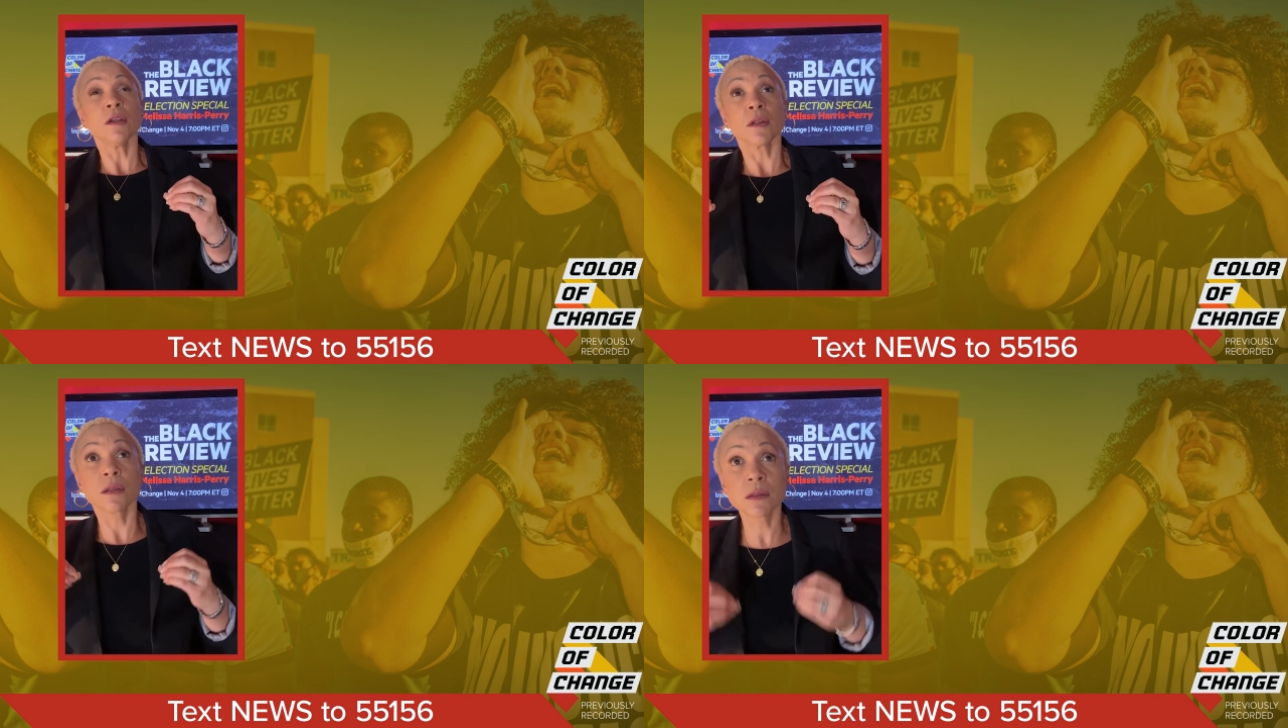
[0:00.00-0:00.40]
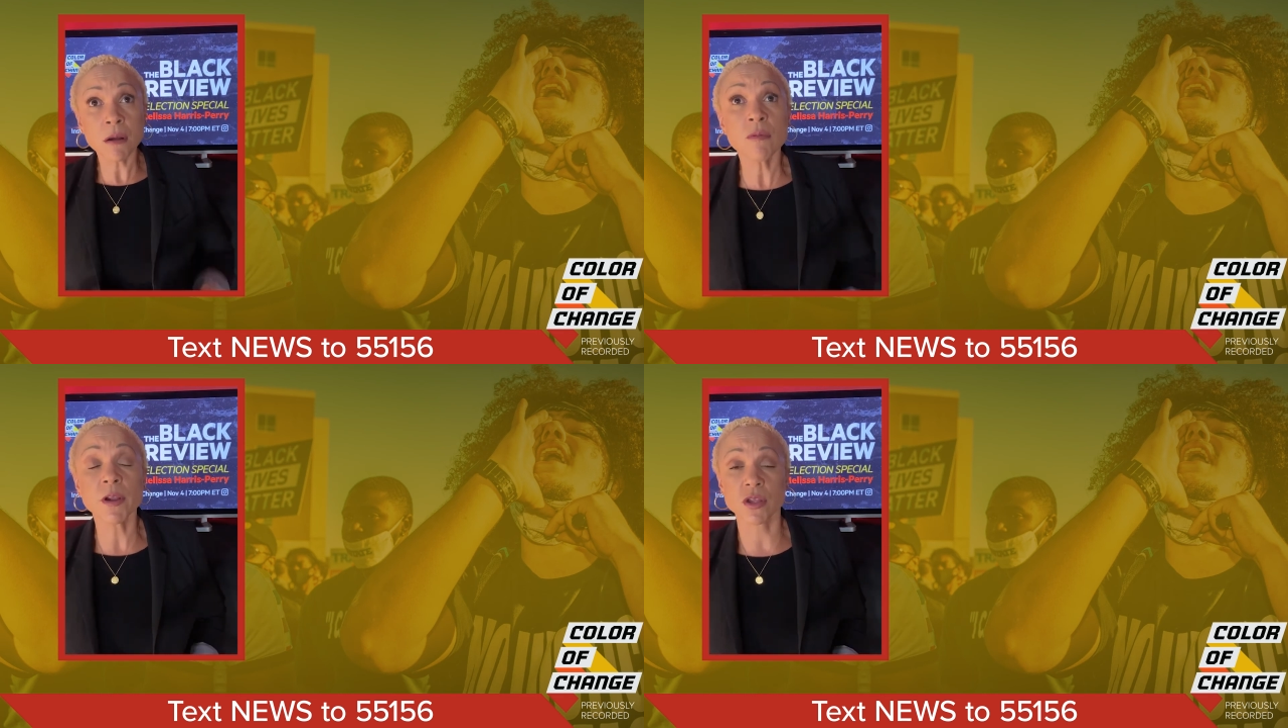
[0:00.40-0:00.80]

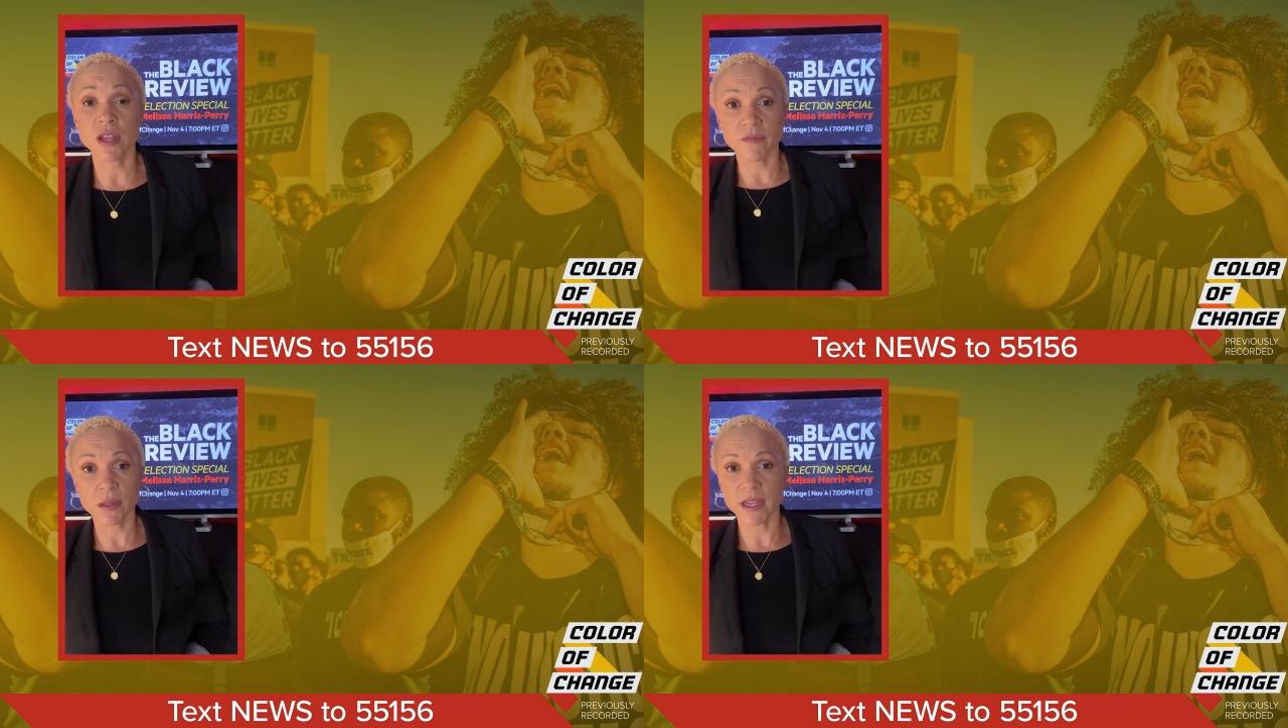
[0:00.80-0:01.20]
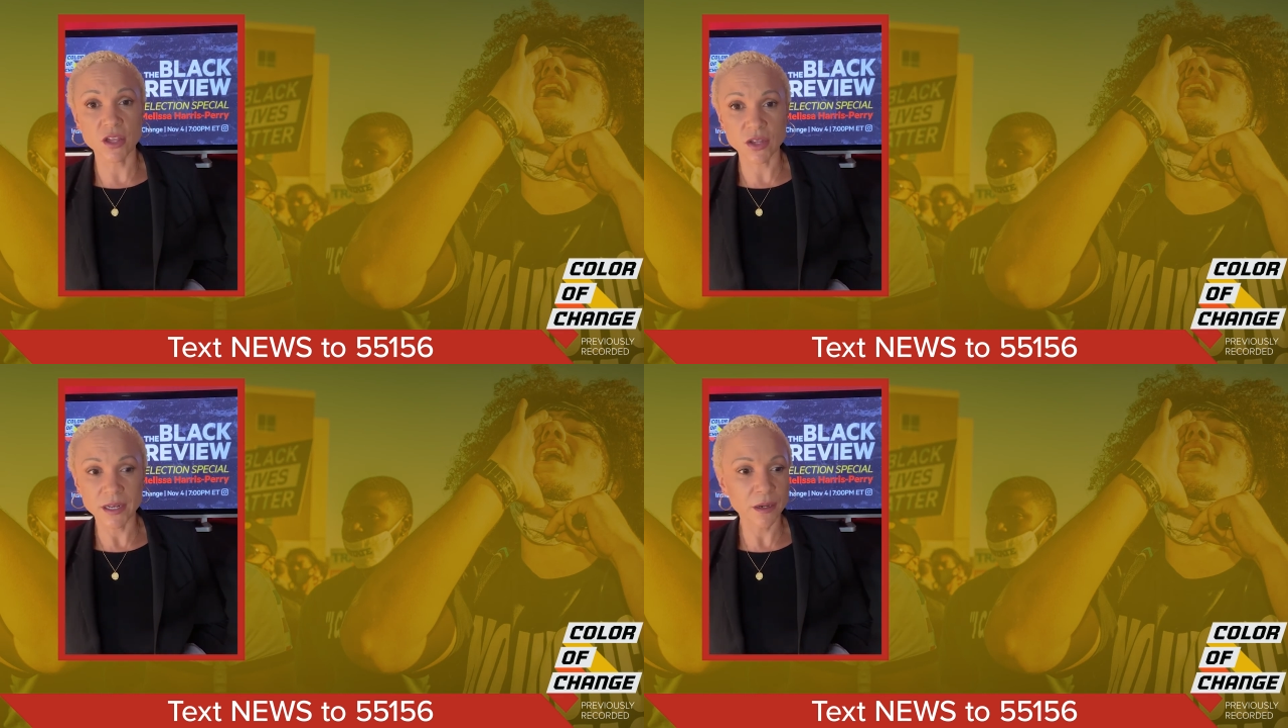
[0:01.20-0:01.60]
so much
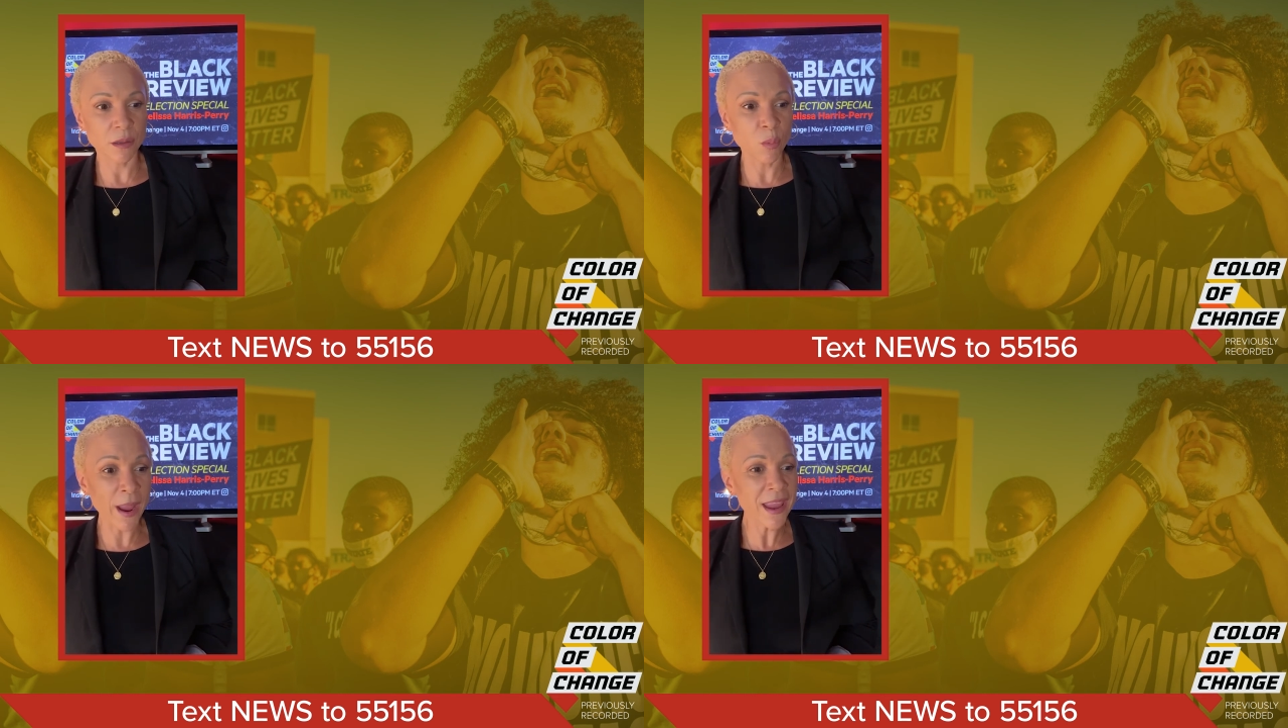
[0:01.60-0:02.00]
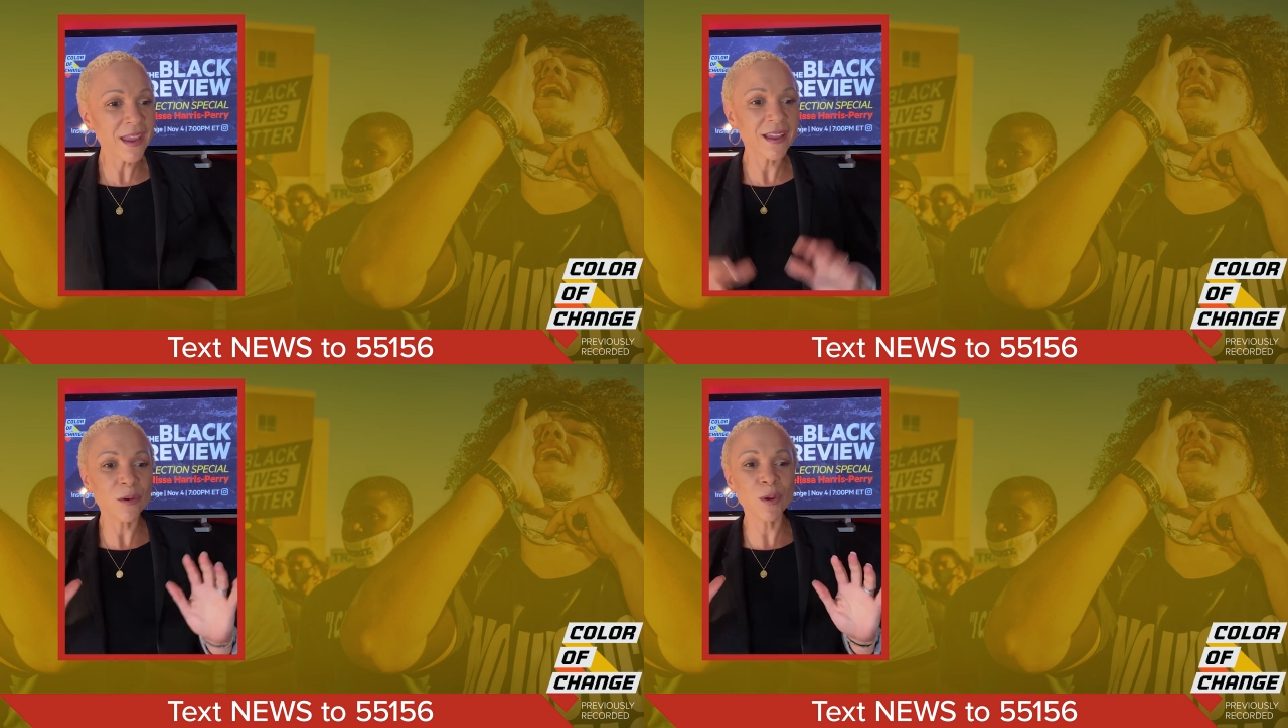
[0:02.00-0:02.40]
devastation in its
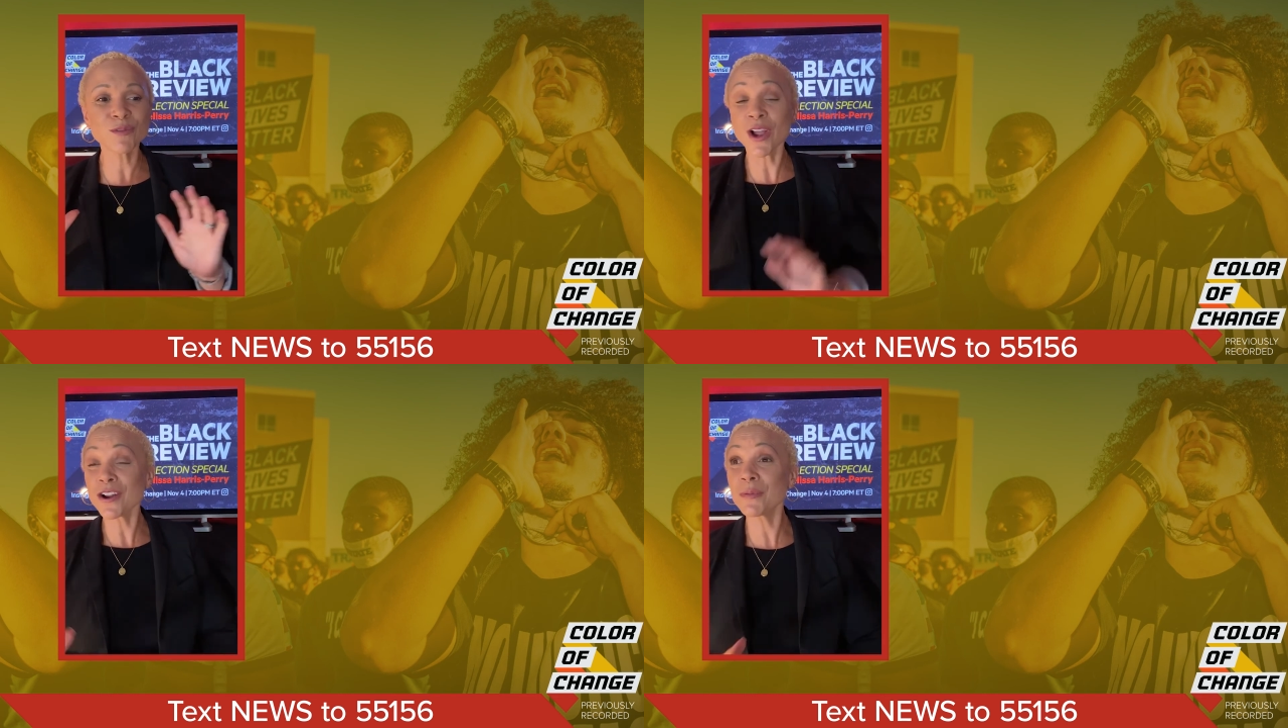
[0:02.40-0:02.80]
wake. We've talked